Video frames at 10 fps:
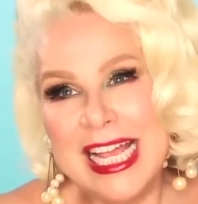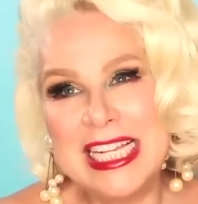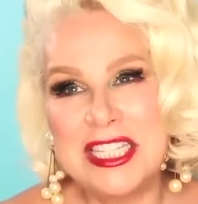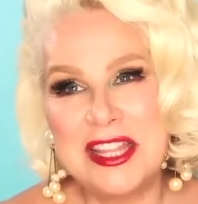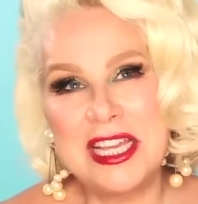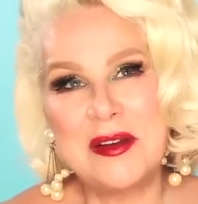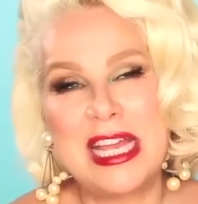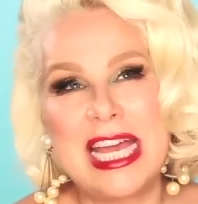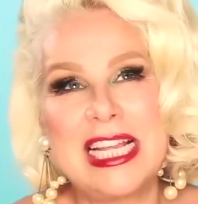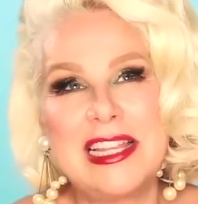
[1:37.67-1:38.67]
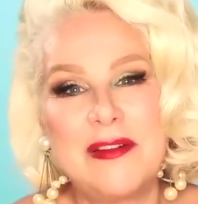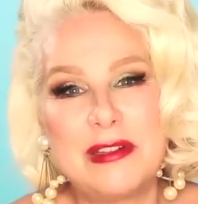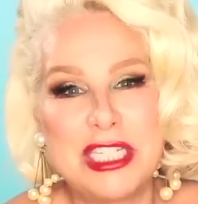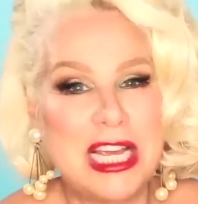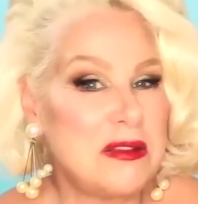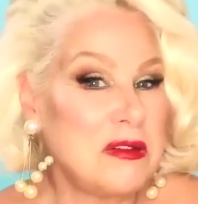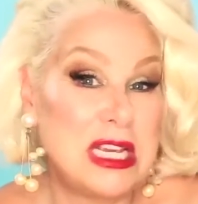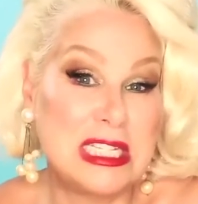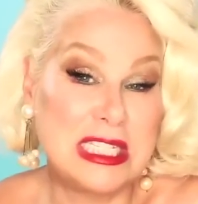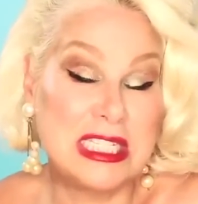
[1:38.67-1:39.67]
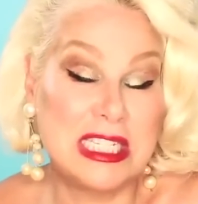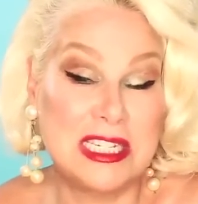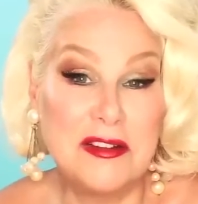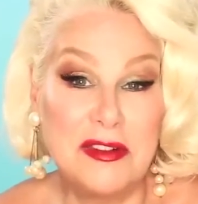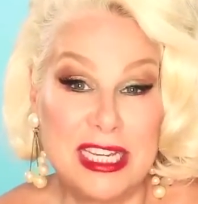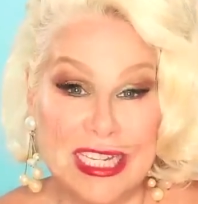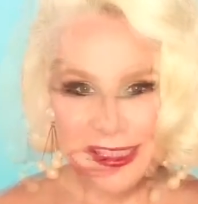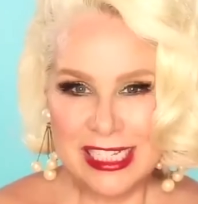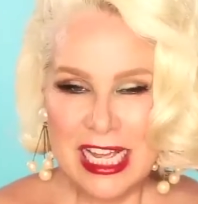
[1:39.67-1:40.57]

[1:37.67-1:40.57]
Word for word: It's a thing. Getting lovers together, kiss is significant.